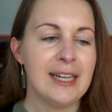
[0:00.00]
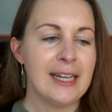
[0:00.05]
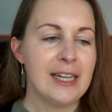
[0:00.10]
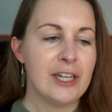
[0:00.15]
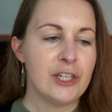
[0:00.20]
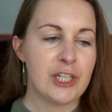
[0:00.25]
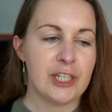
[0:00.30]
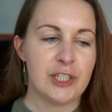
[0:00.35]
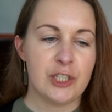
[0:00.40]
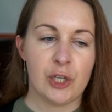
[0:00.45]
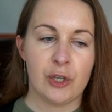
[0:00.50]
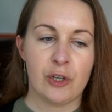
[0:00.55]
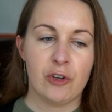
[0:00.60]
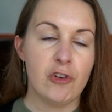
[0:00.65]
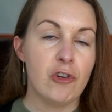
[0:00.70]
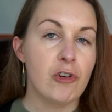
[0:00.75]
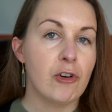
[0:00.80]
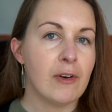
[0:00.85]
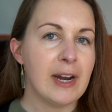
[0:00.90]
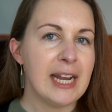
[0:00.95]
She took
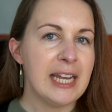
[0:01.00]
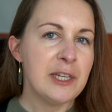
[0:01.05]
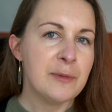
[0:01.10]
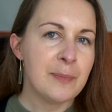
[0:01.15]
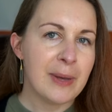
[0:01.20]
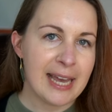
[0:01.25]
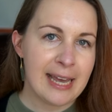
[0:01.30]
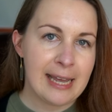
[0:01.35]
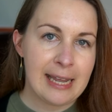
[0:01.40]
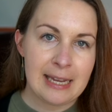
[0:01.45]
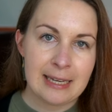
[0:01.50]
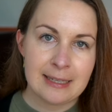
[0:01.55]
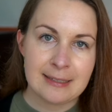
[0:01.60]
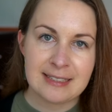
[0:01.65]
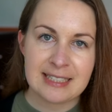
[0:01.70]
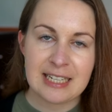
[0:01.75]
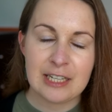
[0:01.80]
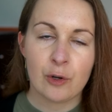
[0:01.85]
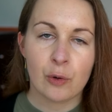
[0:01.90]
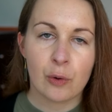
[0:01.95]
great pains
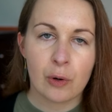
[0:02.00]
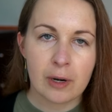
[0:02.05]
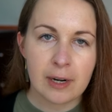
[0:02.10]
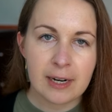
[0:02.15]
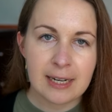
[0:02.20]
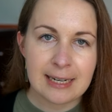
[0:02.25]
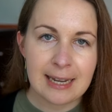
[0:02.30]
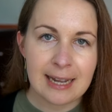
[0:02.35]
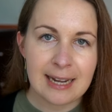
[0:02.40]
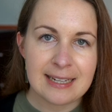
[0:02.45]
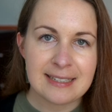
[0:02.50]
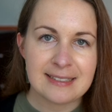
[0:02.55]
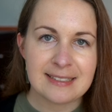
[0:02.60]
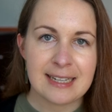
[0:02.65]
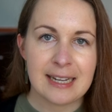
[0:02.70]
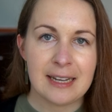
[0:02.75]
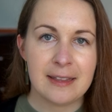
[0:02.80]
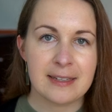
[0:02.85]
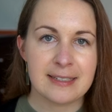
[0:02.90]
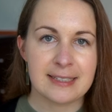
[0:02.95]
in
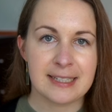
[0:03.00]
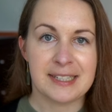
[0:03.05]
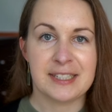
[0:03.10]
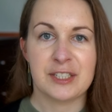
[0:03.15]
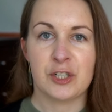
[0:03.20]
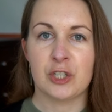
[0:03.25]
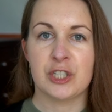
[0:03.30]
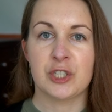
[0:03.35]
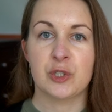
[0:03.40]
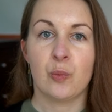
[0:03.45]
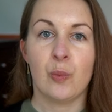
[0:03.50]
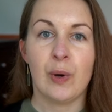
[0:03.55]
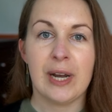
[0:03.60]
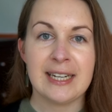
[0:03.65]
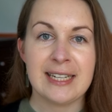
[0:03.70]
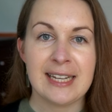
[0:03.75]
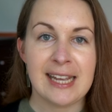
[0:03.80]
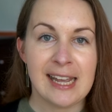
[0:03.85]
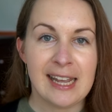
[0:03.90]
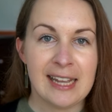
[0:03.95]
organizing the sister's
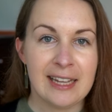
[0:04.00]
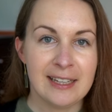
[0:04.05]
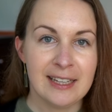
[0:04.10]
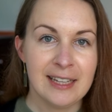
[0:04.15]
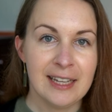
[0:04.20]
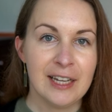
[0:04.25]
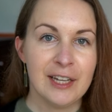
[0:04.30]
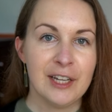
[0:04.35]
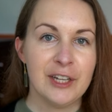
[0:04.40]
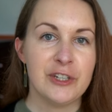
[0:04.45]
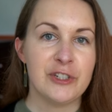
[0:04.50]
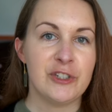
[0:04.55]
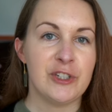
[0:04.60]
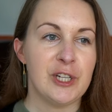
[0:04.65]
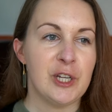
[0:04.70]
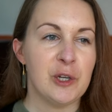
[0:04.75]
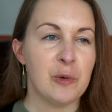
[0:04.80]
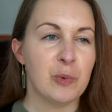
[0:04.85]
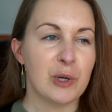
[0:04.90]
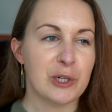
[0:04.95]
wedding.
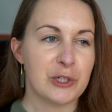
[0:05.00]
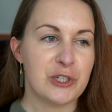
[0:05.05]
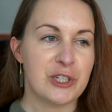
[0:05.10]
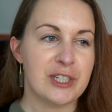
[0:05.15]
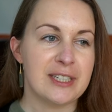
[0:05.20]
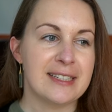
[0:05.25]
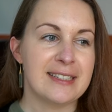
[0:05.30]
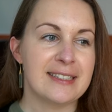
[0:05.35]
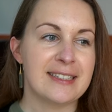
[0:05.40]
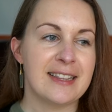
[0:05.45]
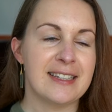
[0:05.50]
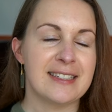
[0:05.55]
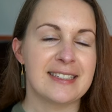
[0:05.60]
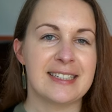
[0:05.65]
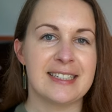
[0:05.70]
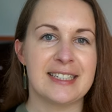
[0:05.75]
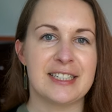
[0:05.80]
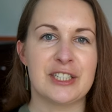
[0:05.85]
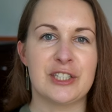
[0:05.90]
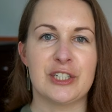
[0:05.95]
She watches the
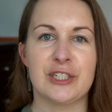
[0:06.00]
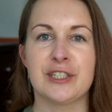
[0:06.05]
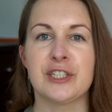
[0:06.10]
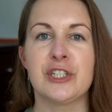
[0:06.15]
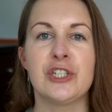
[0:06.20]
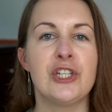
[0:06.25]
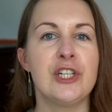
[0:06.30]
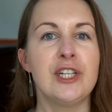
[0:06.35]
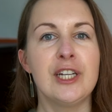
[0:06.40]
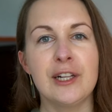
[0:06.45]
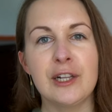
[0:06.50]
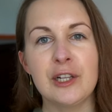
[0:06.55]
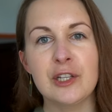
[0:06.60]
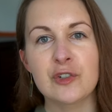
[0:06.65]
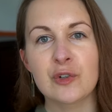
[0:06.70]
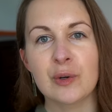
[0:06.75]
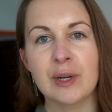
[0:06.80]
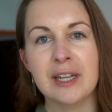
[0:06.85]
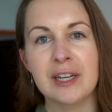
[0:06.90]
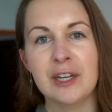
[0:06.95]
sister's
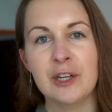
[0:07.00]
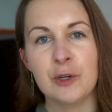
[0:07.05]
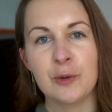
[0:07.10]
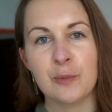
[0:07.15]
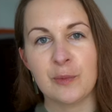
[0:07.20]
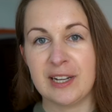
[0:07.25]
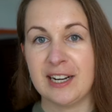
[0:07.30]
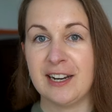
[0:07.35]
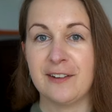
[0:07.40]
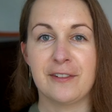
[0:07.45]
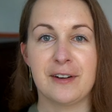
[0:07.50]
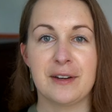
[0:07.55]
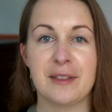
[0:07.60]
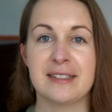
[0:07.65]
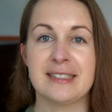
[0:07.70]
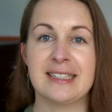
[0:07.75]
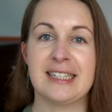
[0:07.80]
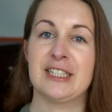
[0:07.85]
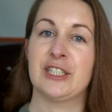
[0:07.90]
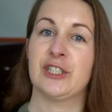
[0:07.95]
children whenever the
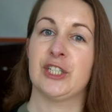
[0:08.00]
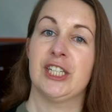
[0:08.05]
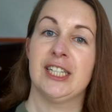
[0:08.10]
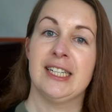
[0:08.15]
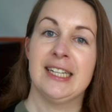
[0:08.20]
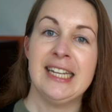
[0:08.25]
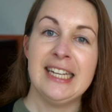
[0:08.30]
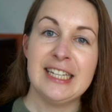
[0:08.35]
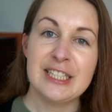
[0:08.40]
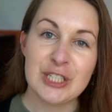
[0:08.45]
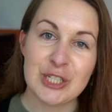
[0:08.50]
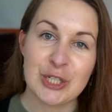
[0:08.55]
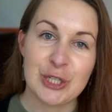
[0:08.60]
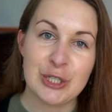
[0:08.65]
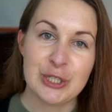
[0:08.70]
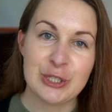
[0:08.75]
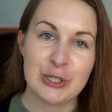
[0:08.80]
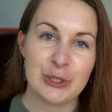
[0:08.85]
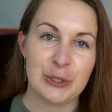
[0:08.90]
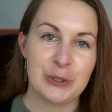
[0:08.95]
sister needs her
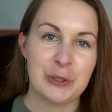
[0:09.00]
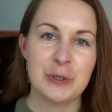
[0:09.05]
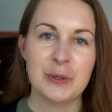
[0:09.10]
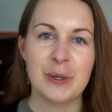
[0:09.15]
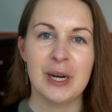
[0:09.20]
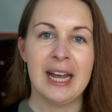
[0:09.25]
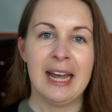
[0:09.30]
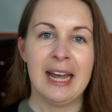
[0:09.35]
to.